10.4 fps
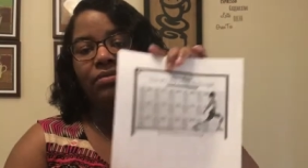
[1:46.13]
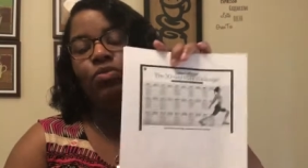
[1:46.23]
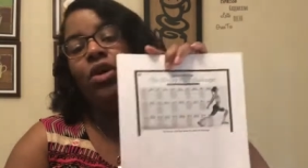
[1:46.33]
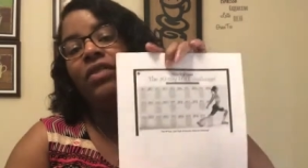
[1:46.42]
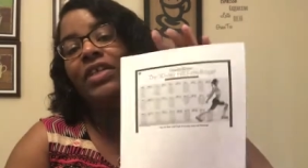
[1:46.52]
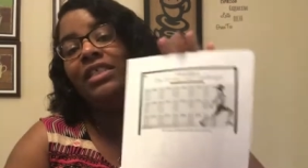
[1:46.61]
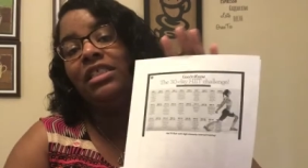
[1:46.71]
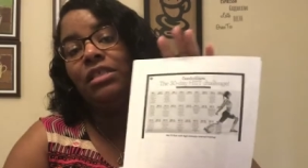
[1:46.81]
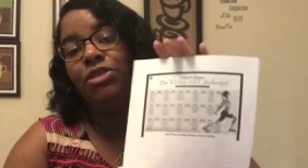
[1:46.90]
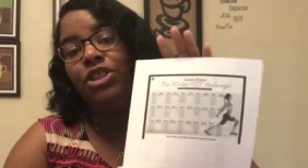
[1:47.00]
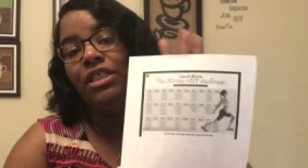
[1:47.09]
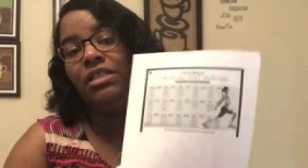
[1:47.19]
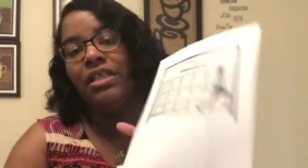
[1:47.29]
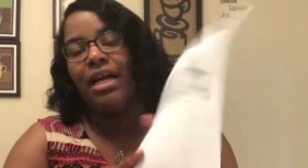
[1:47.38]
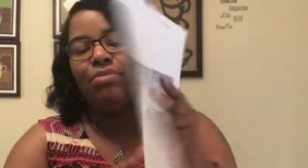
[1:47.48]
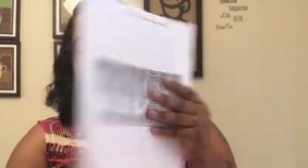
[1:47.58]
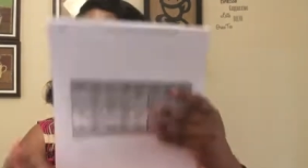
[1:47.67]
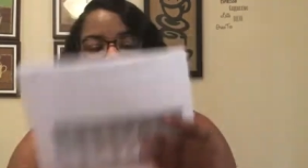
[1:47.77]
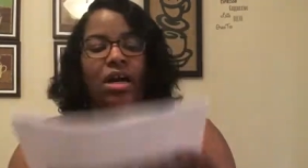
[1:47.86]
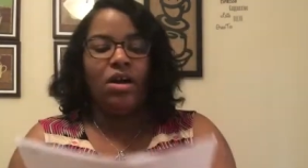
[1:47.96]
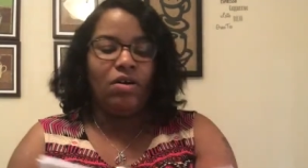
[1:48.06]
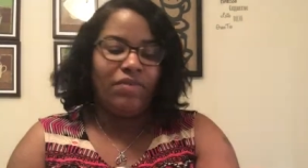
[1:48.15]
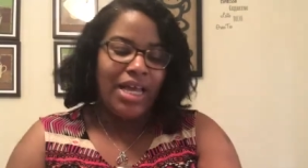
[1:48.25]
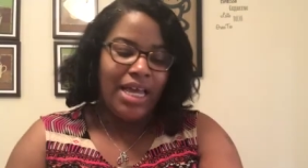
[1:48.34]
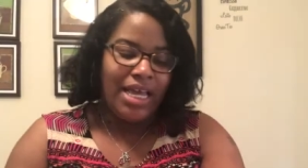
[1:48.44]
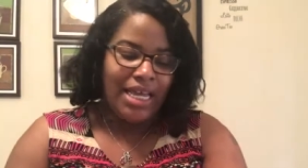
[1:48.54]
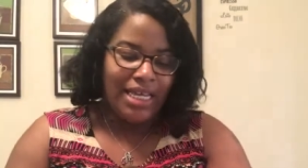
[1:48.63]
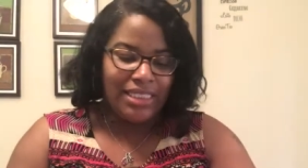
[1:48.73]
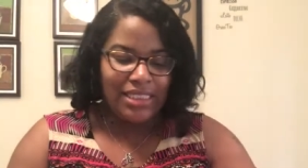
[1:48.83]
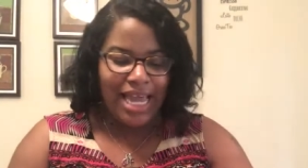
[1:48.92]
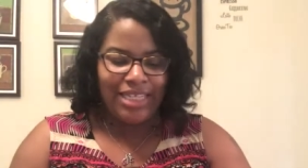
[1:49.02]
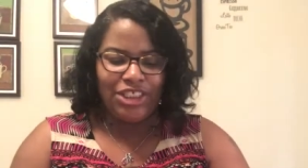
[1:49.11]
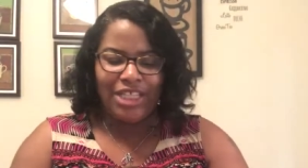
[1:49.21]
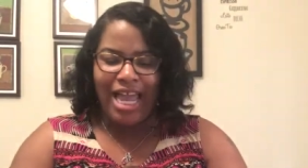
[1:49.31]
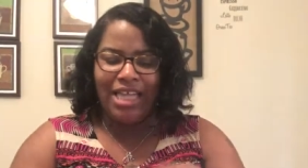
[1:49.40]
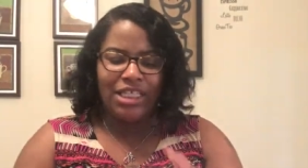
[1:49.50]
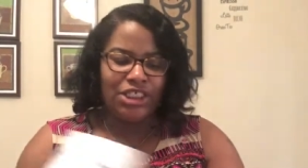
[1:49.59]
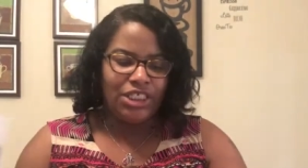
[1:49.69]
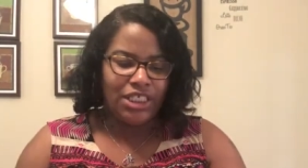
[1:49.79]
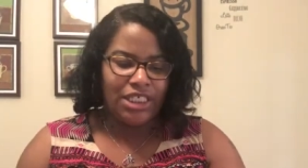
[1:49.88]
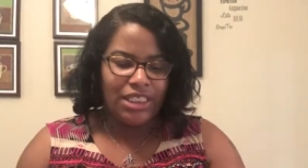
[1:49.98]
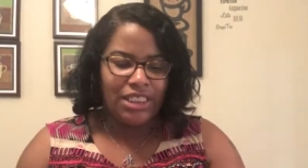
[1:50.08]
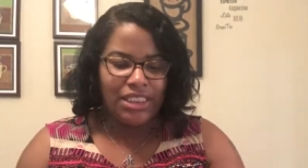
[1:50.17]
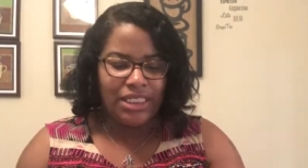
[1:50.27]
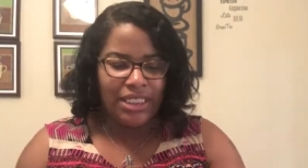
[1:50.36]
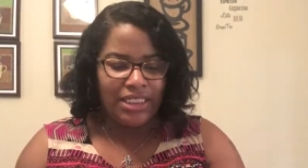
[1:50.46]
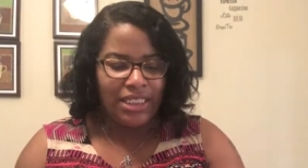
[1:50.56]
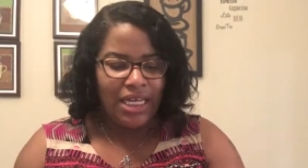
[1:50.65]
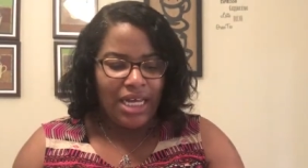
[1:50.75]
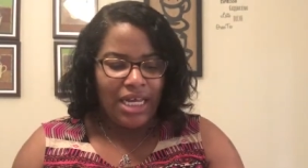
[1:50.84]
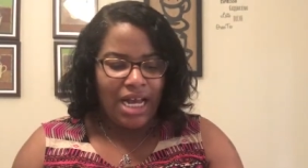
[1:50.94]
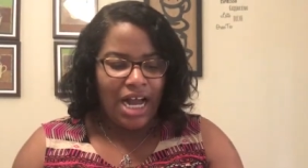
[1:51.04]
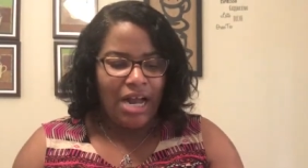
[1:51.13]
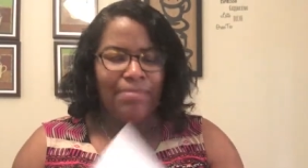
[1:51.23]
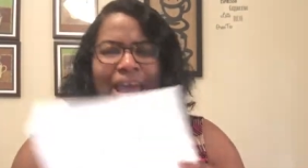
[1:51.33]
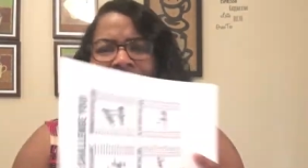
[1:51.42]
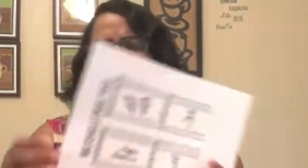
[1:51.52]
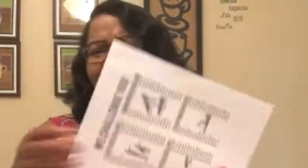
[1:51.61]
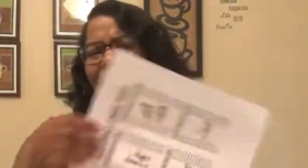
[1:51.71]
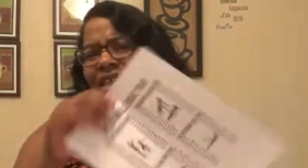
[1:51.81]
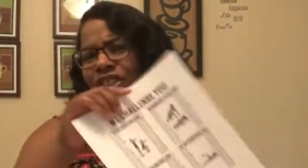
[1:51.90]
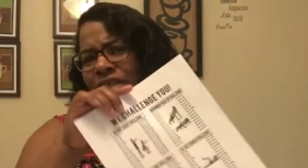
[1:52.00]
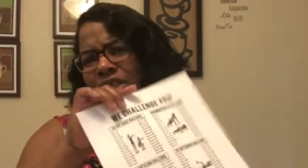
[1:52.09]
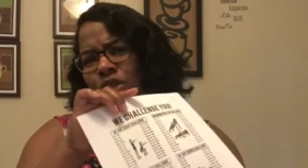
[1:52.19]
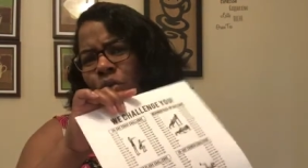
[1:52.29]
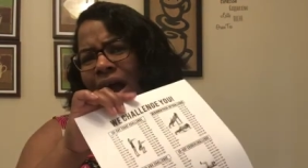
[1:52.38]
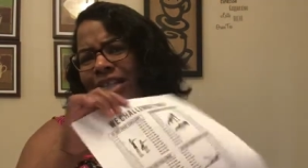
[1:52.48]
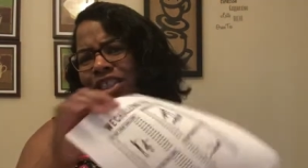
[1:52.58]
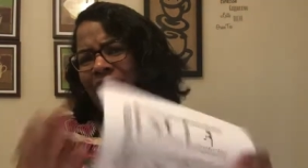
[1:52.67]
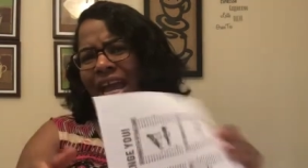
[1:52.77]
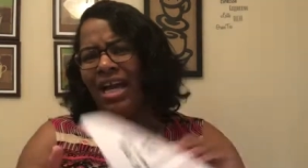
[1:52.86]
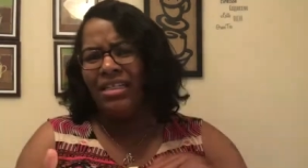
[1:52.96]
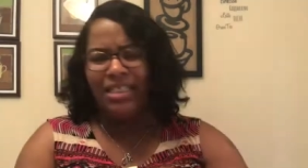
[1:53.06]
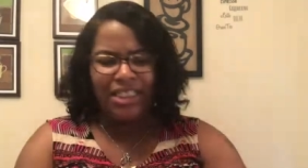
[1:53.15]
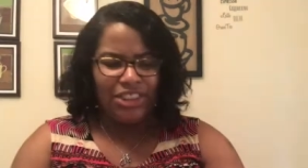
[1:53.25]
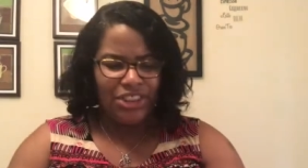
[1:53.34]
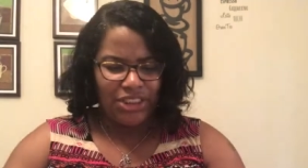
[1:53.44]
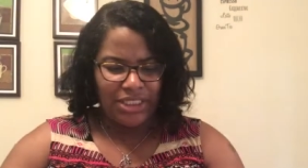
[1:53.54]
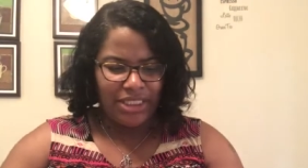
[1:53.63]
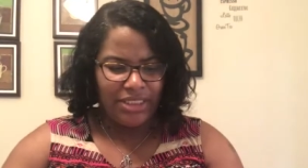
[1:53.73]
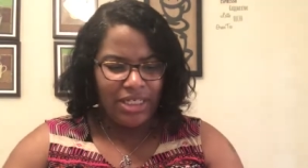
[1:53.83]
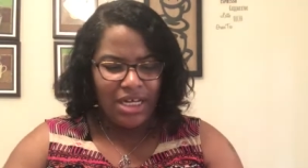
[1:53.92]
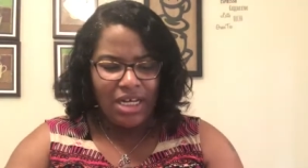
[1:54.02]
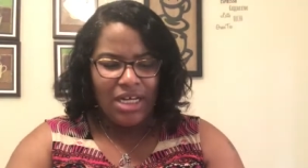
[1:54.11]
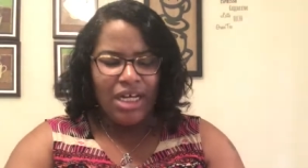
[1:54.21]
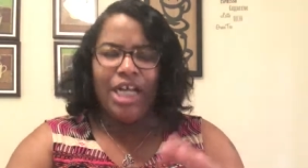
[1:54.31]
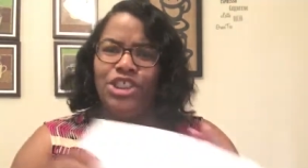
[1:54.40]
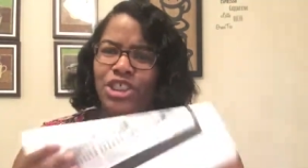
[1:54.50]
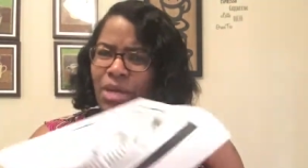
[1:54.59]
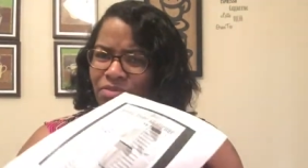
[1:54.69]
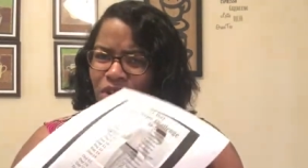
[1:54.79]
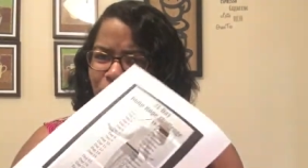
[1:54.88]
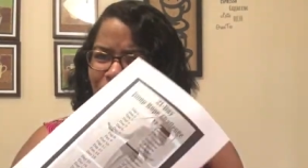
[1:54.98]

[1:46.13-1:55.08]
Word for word: Well, this is some sheets that I printed off. It's like challenges and um, like a, a, a squat challenge and a jump rope